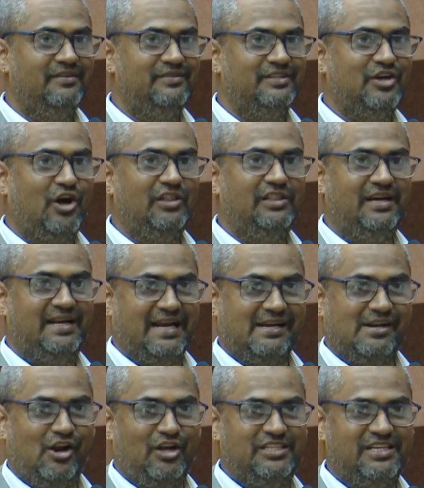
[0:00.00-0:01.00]
With all the
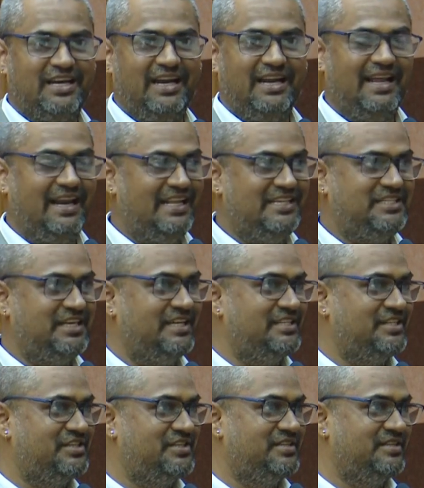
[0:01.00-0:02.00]
technological
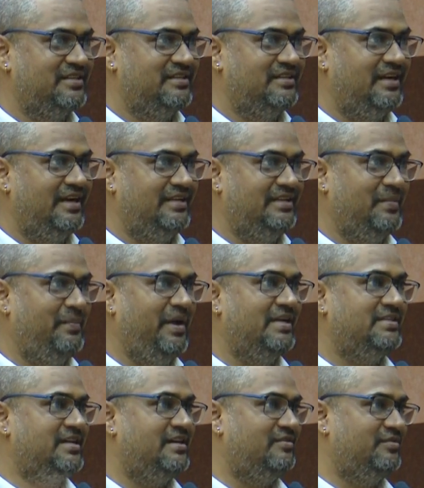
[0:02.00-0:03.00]
glitches and the
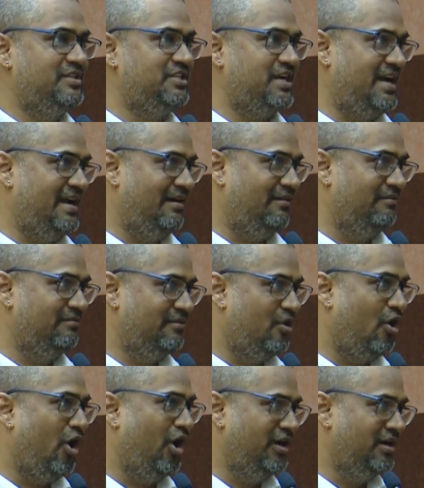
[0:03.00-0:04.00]
pace at which I have
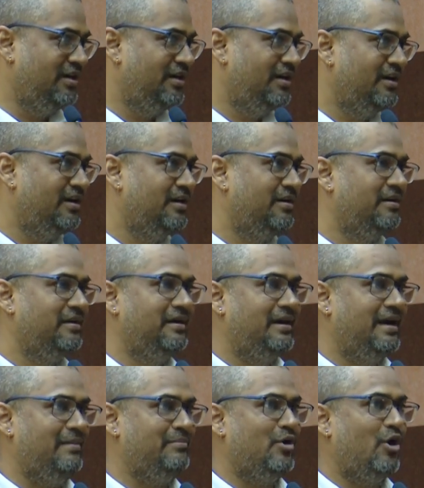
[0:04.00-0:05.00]
gone,
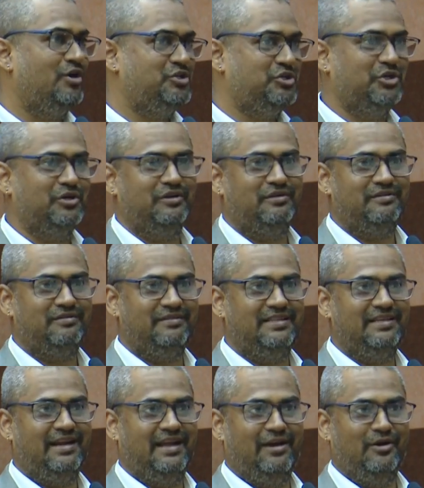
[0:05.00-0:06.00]
I'm not sure
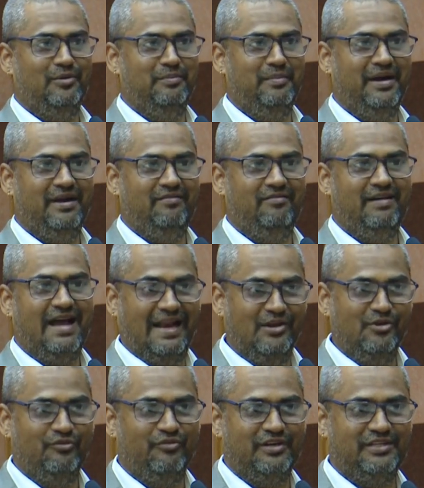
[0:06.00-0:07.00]
whether I have made
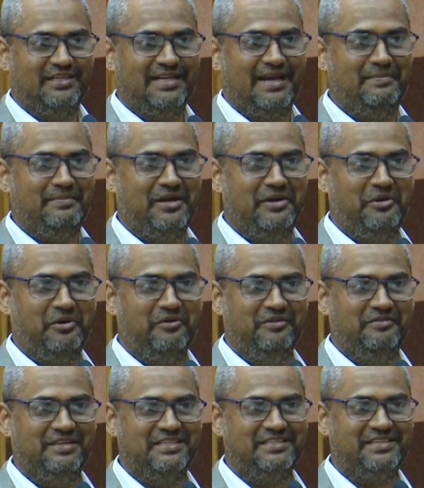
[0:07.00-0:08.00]
value for the time that you have
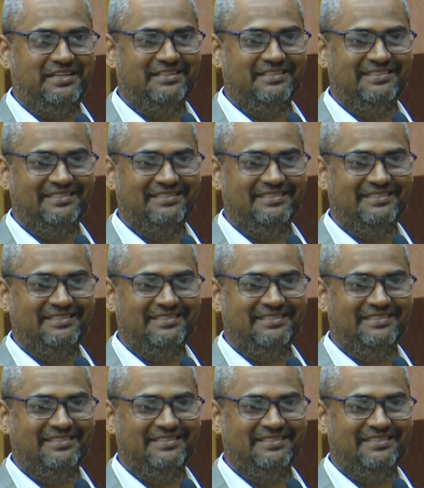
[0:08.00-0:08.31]
invested.